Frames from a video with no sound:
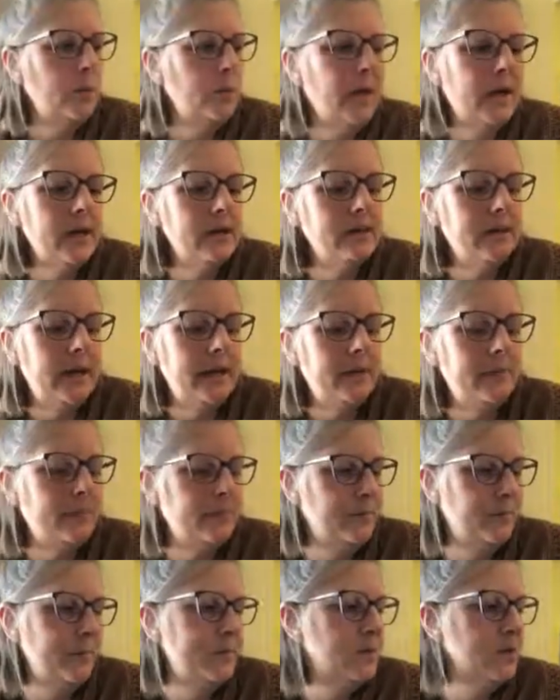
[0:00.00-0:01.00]
because I
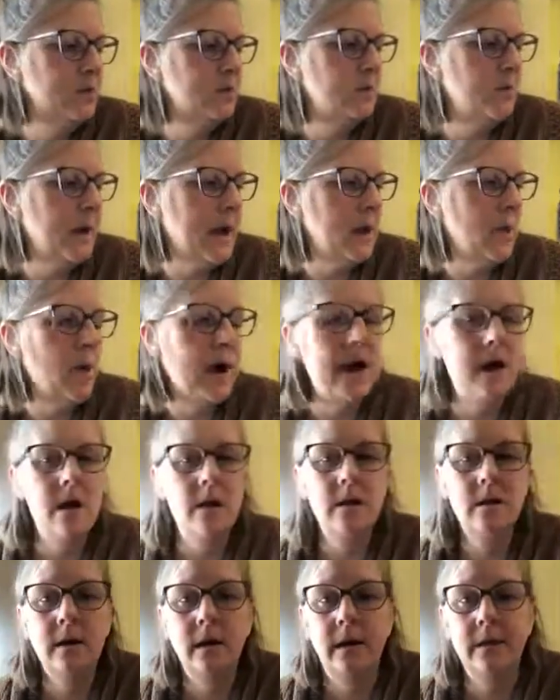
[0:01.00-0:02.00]
just buy
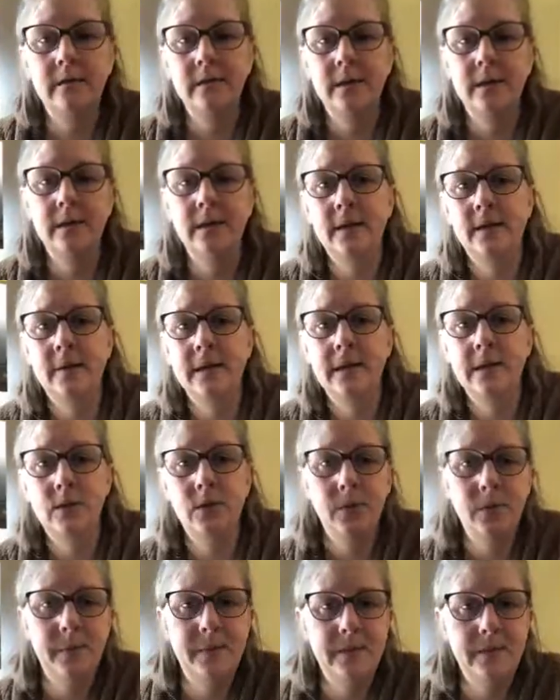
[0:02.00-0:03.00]
wire and then I can
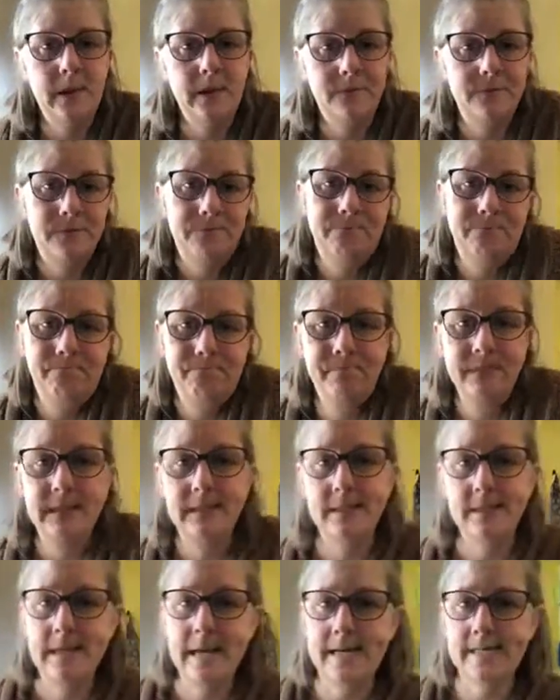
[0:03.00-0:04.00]
do it myself.
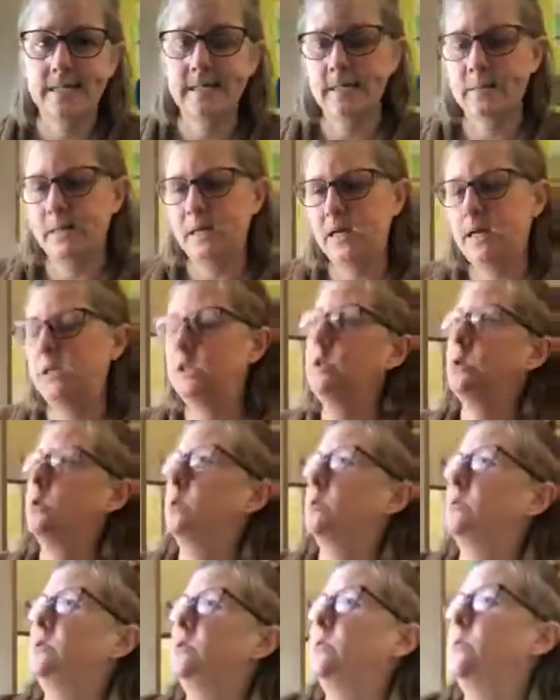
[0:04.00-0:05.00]
It's nice. I'm kind of
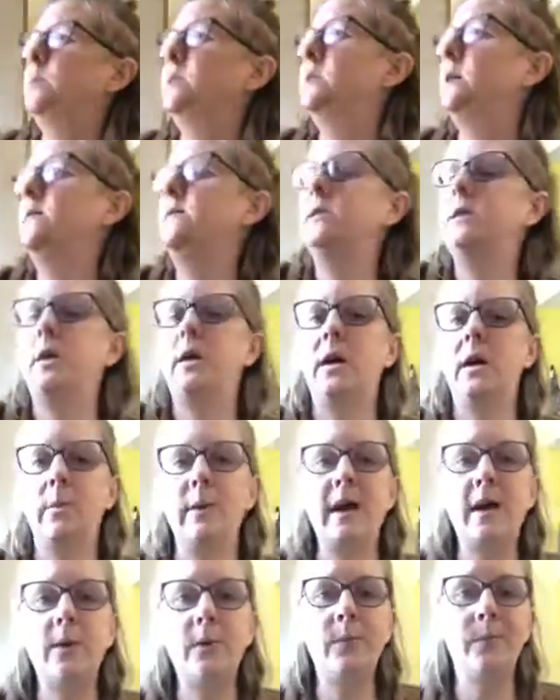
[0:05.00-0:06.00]
do it myself. So here we
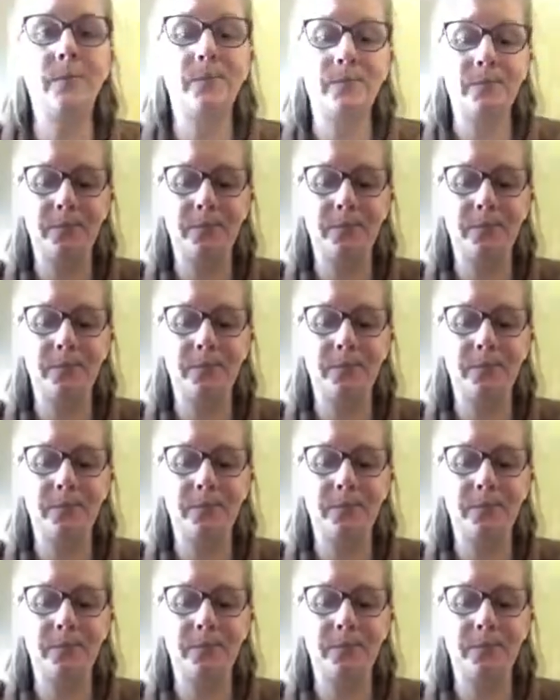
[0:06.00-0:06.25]
go.